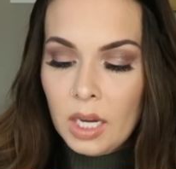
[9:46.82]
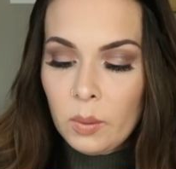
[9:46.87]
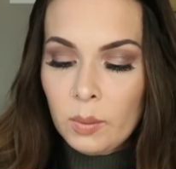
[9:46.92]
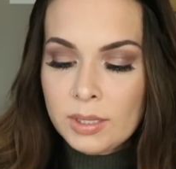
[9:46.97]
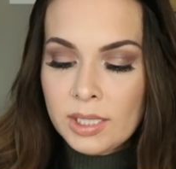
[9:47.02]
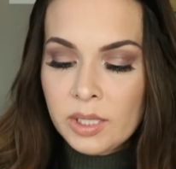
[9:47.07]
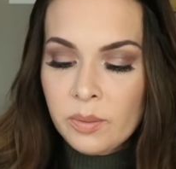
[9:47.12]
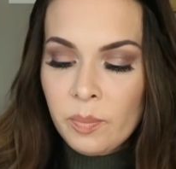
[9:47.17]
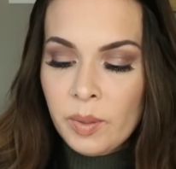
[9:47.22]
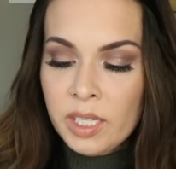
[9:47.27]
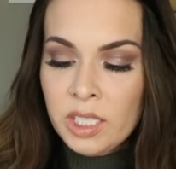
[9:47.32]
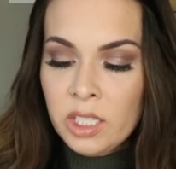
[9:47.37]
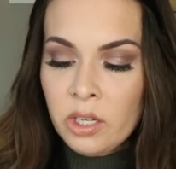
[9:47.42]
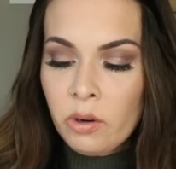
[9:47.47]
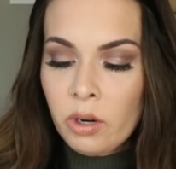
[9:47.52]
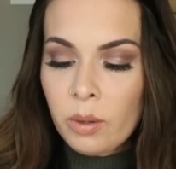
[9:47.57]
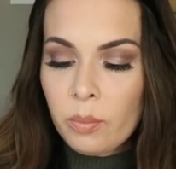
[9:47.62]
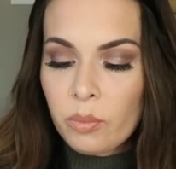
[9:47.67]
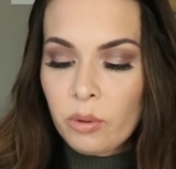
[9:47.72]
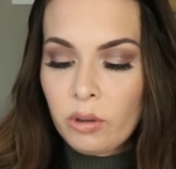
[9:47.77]
What's been
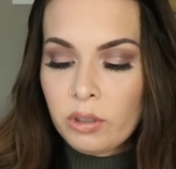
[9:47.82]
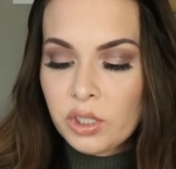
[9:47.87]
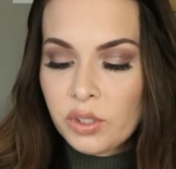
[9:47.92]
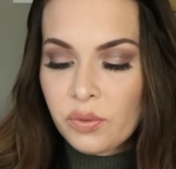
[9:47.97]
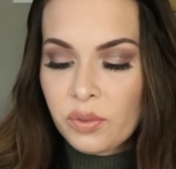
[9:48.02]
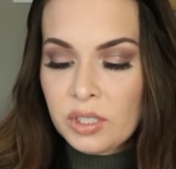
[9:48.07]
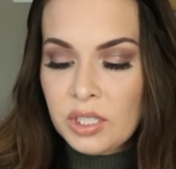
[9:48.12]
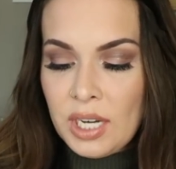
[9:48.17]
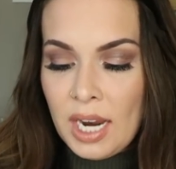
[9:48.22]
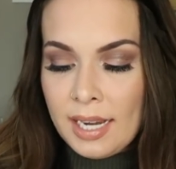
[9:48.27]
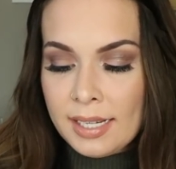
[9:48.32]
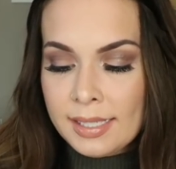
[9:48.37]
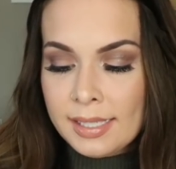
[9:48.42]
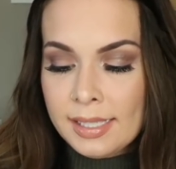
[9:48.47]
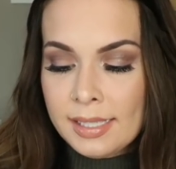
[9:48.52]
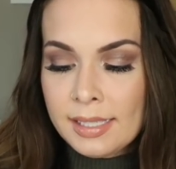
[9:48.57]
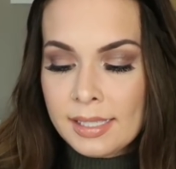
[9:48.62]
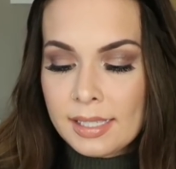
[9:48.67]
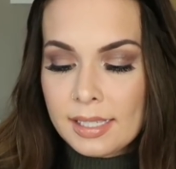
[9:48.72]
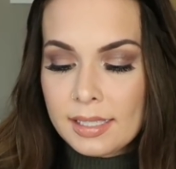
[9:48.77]
your approach for
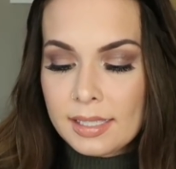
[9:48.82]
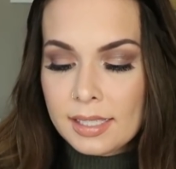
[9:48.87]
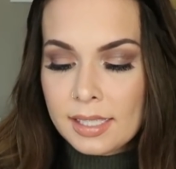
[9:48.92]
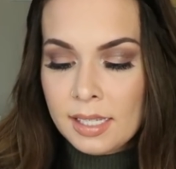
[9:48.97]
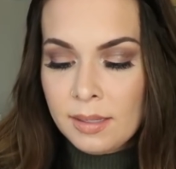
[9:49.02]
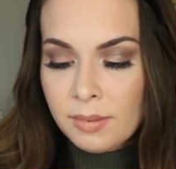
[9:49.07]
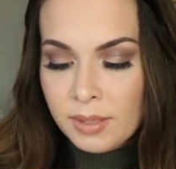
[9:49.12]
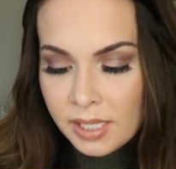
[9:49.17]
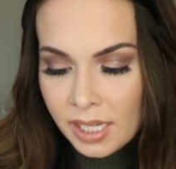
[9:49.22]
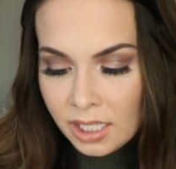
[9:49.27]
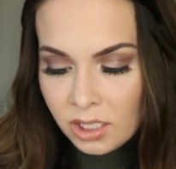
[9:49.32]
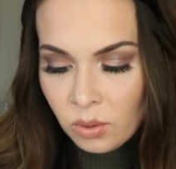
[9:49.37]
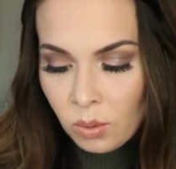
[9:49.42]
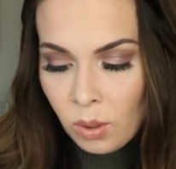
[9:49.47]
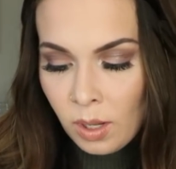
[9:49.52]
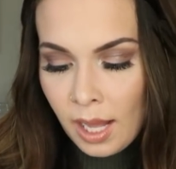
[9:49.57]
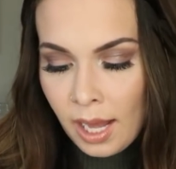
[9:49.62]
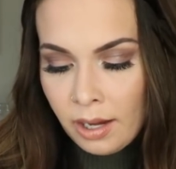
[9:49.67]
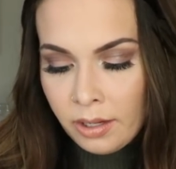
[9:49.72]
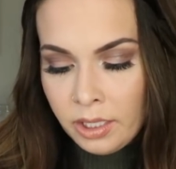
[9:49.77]
Jackson's sleep
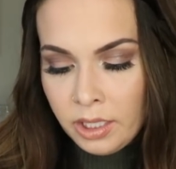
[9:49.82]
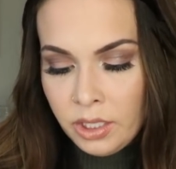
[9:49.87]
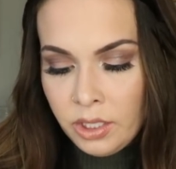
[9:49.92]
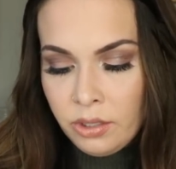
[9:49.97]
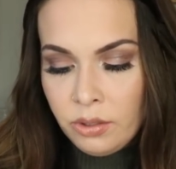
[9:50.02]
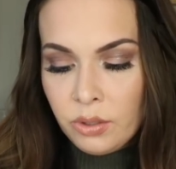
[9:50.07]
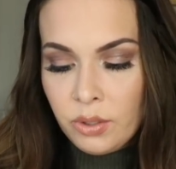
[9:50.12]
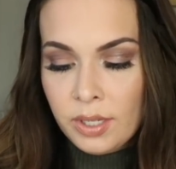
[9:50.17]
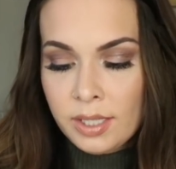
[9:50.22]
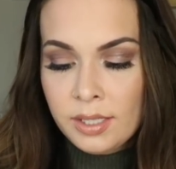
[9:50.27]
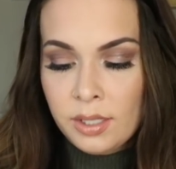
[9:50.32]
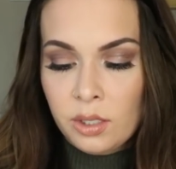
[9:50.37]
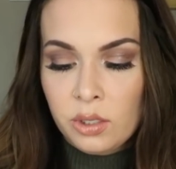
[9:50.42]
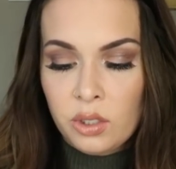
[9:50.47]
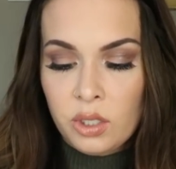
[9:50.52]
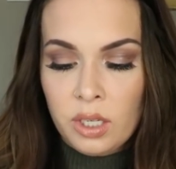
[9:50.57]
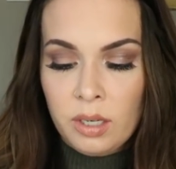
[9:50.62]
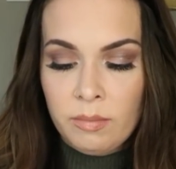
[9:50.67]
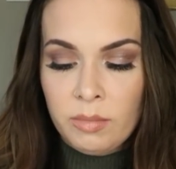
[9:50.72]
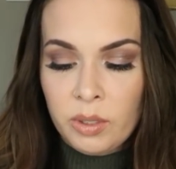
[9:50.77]
schedule? How did you
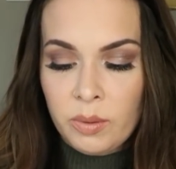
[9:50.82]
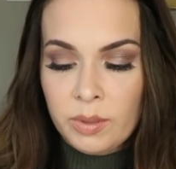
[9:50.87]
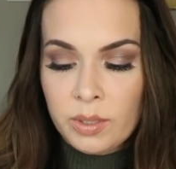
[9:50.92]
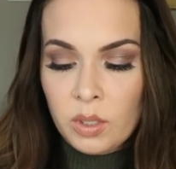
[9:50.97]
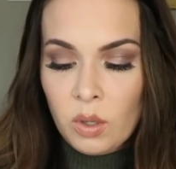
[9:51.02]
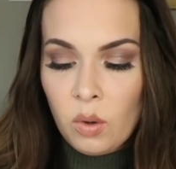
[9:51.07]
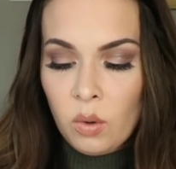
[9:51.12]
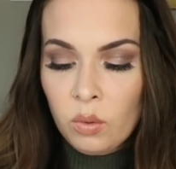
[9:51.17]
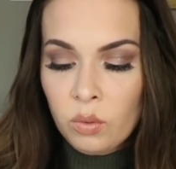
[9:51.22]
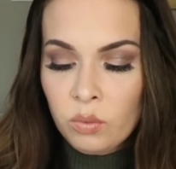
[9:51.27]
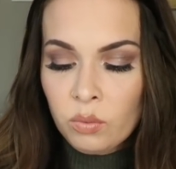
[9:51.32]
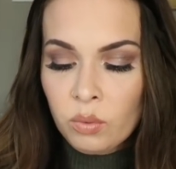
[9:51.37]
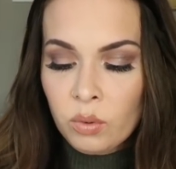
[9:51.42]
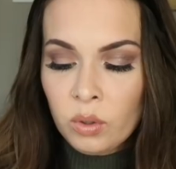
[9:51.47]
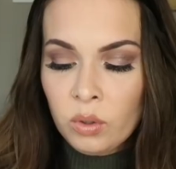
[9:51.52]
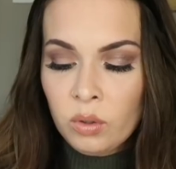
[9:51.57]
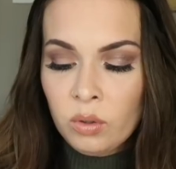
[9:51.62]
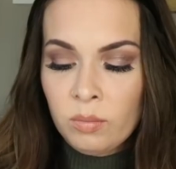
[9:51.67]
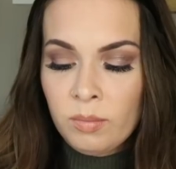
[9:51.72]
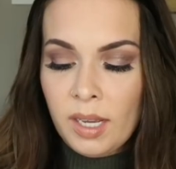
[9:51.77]
transition him to his own
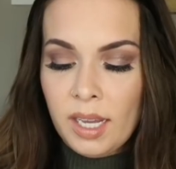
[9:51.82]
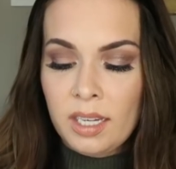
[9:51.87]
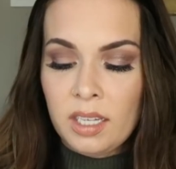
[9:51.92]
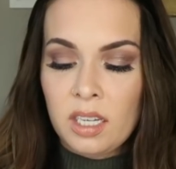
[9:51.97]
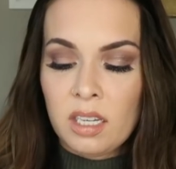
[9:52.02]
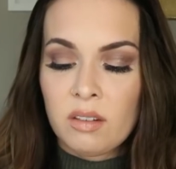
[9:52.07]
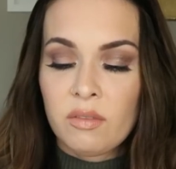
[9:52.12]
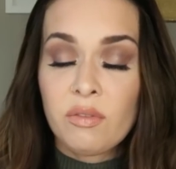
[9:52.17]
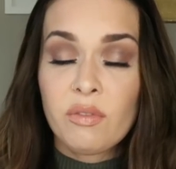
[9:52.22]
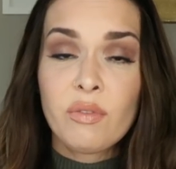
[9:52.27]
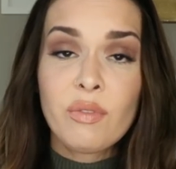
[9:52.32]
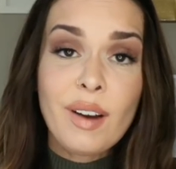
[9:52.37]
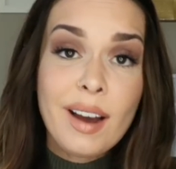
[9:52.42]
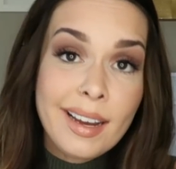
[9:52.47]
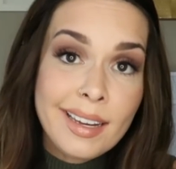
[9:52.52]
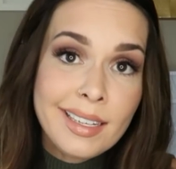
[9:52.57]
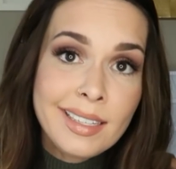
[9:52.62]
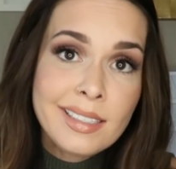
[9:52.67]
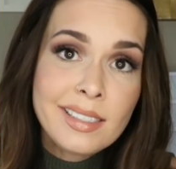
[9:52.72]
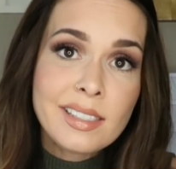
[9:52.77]
room? Any
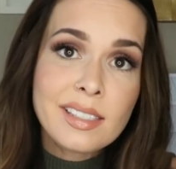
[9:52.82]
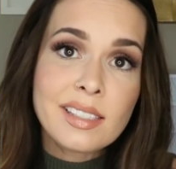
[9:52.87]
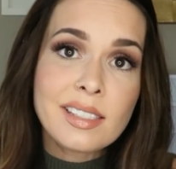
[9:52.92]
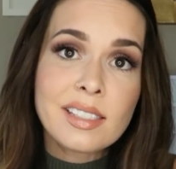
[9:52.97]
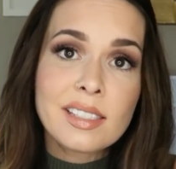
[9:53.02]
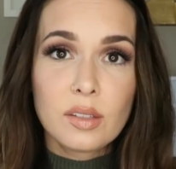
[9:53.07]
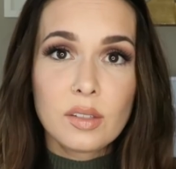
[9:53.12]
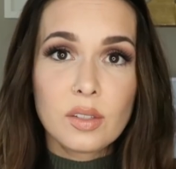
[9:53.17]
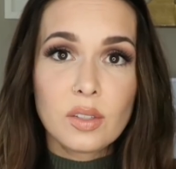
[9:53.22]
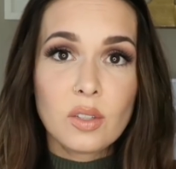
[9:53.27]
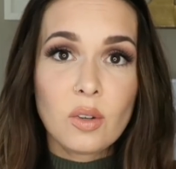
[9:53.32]
advice?